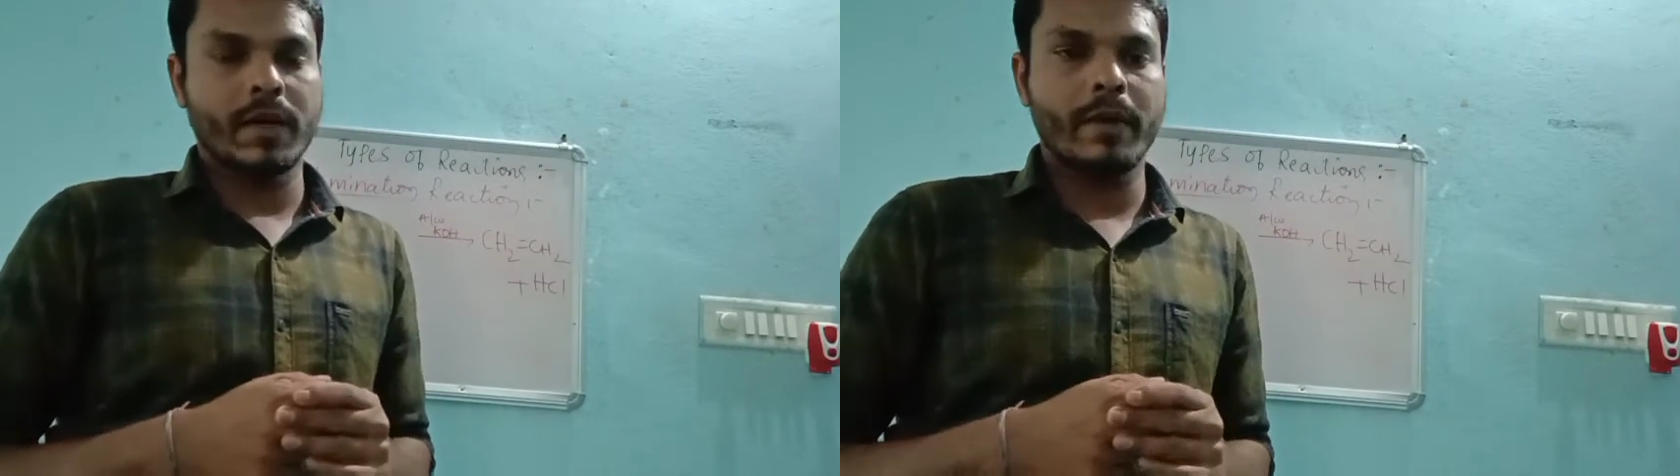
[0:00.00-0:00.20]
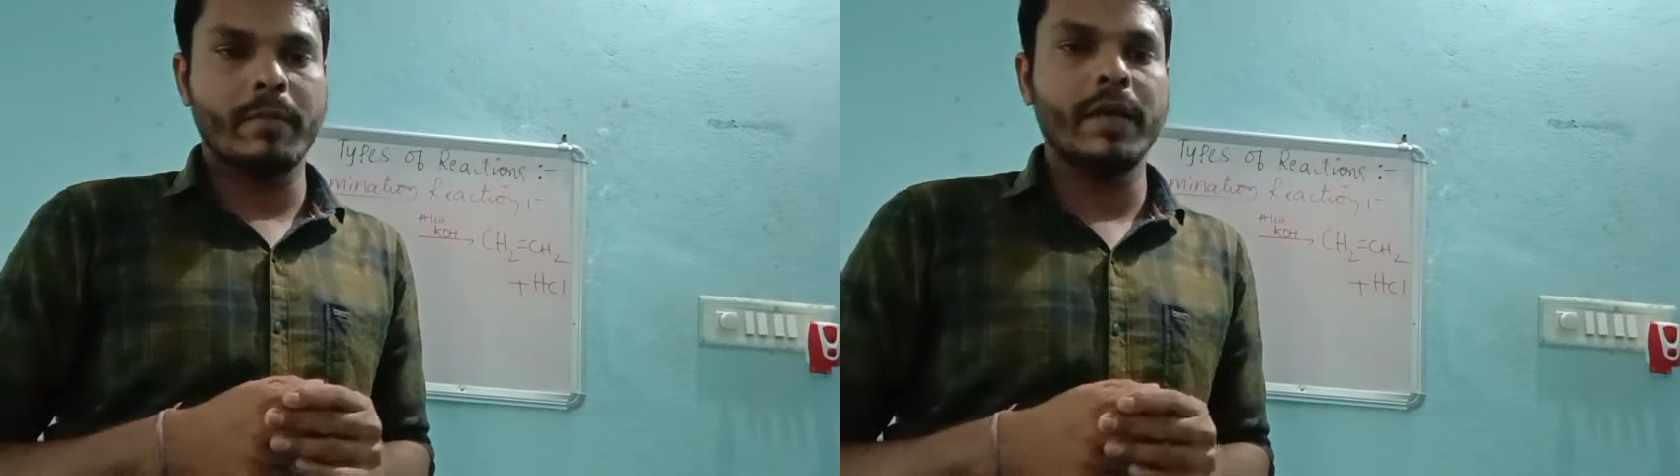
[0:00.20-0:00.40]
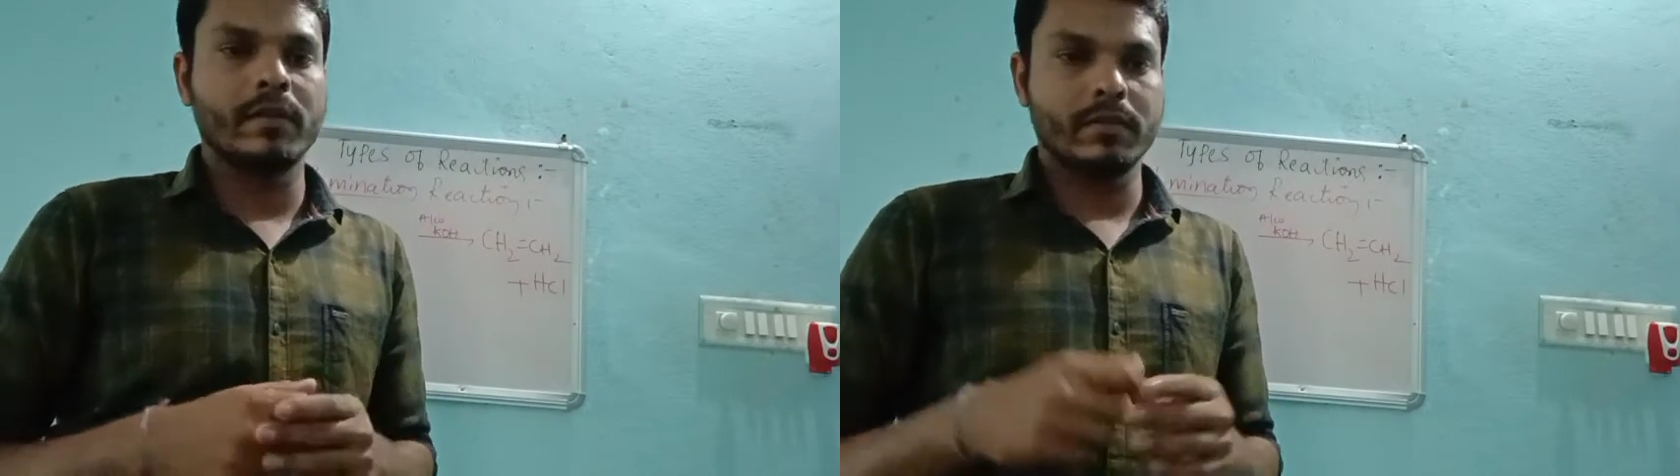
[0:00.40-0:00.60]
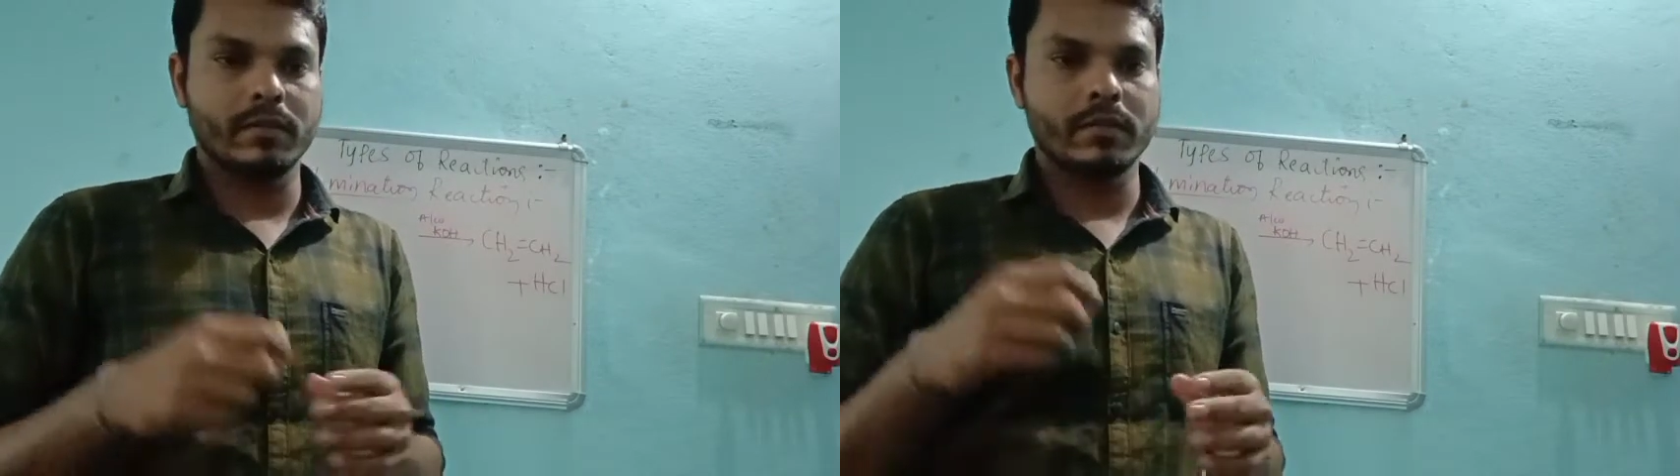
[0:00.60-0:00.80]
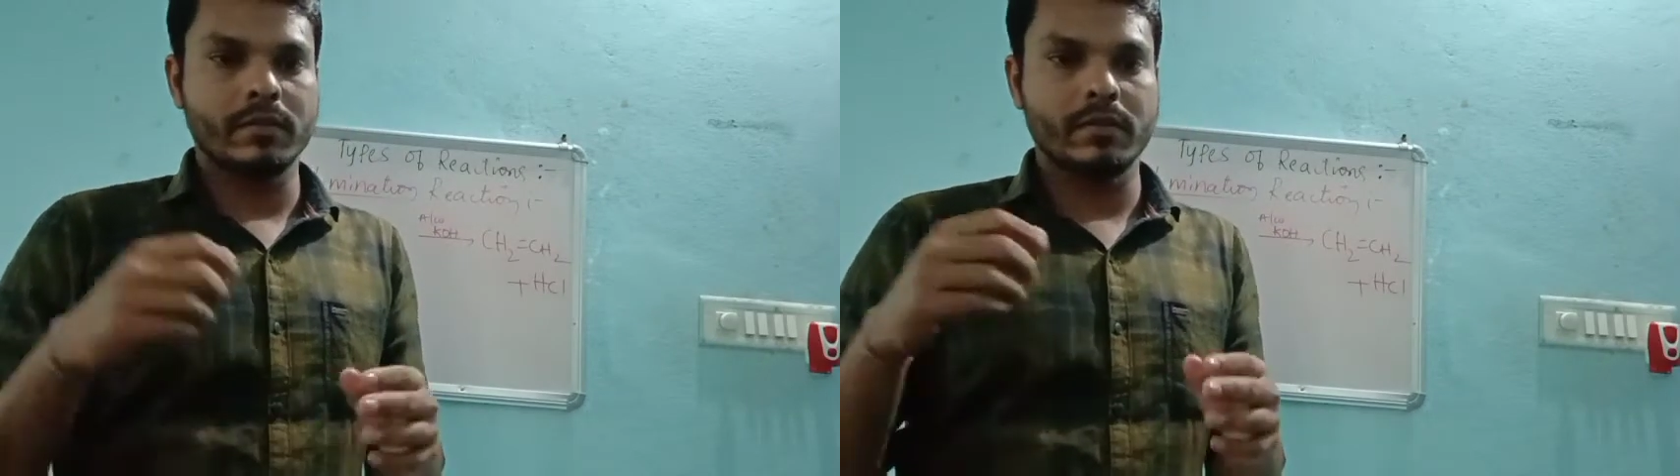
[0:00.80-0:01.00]
I mean,
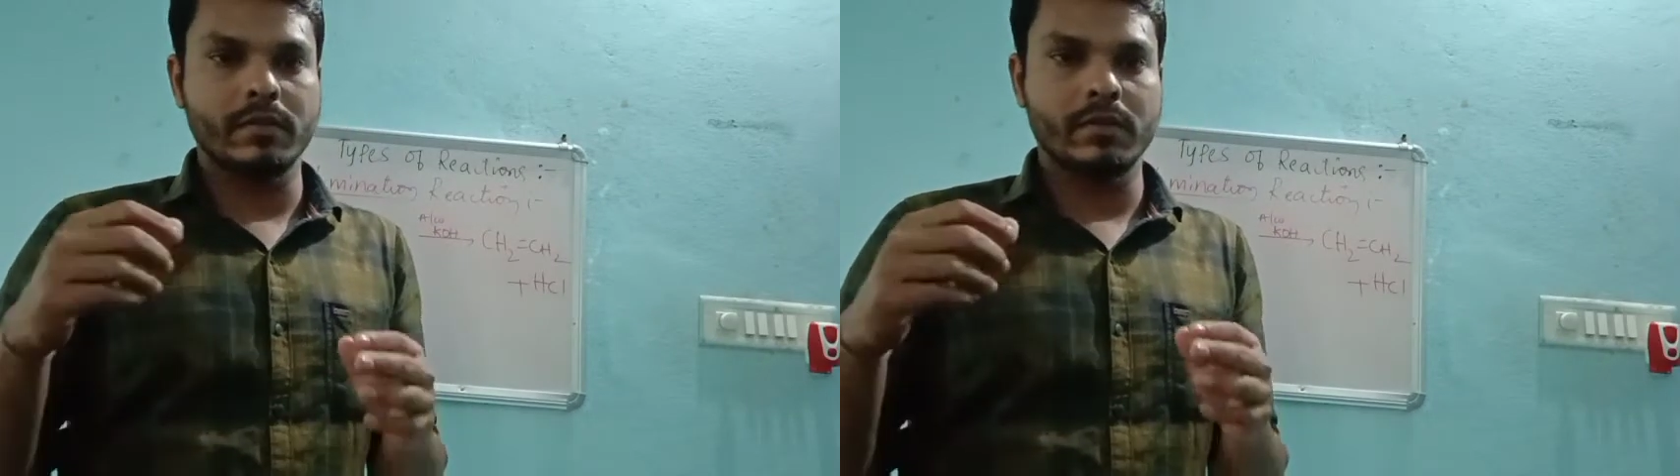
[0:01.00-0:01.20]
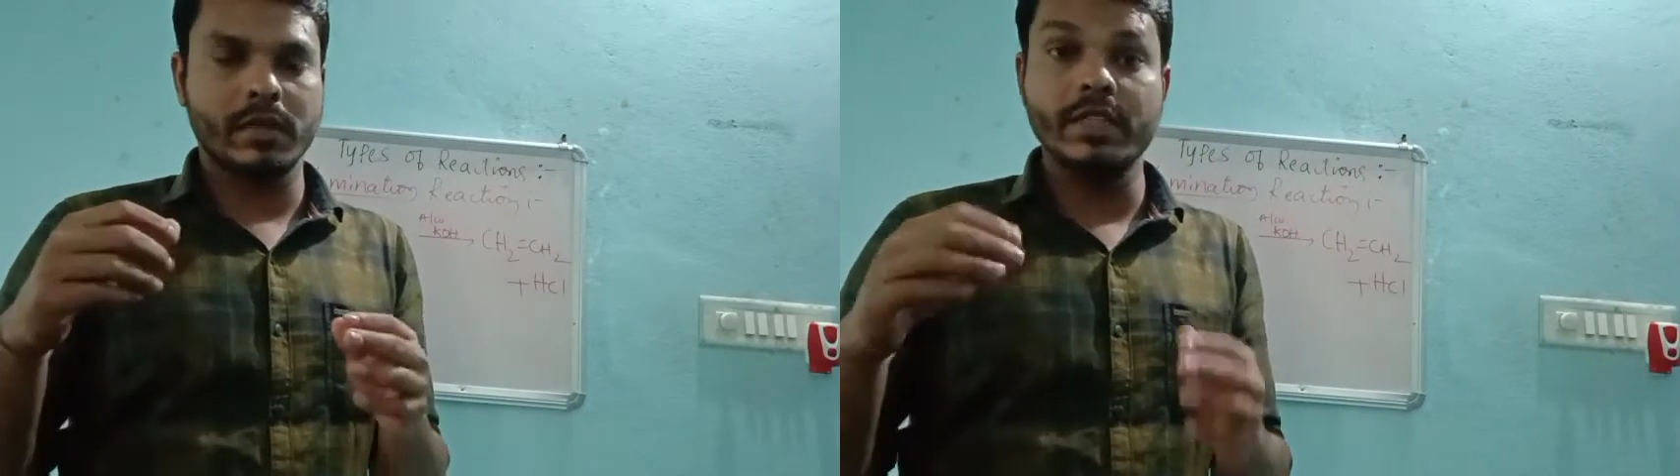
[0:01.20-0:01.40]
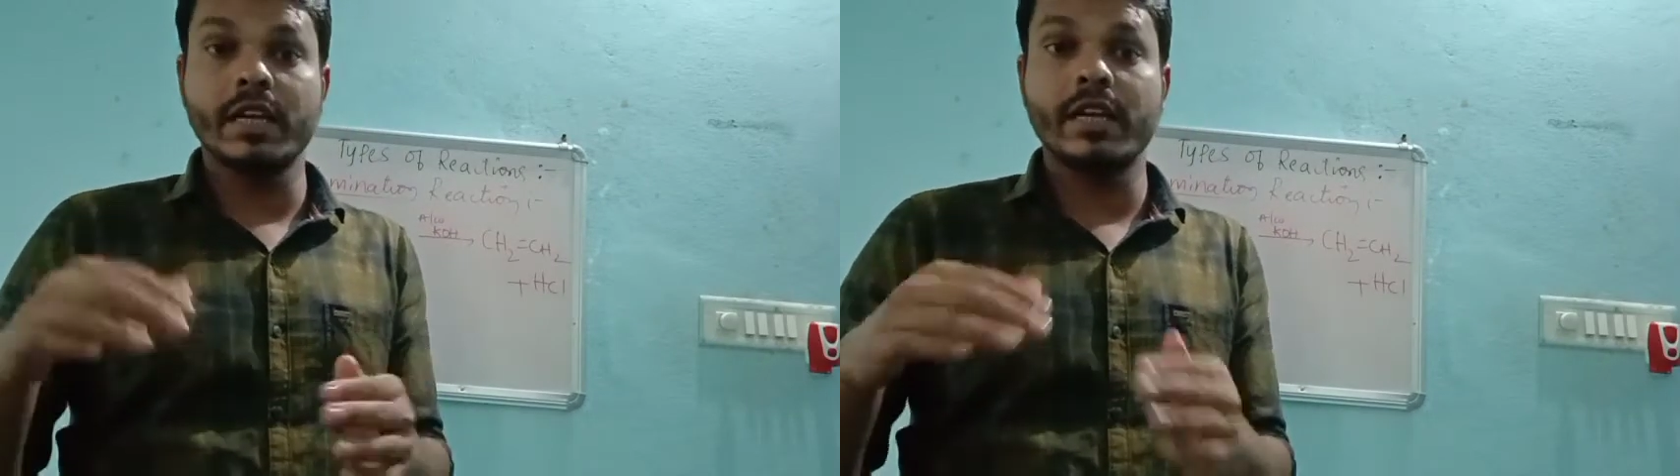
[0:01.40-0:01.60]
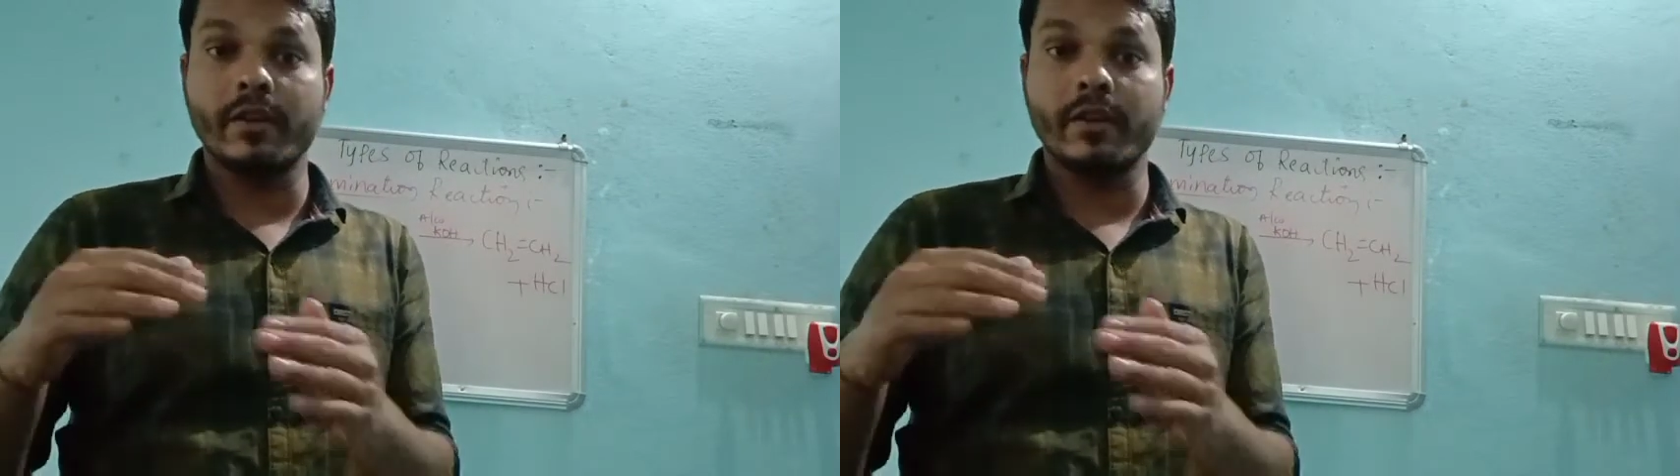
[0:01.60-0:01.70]
each and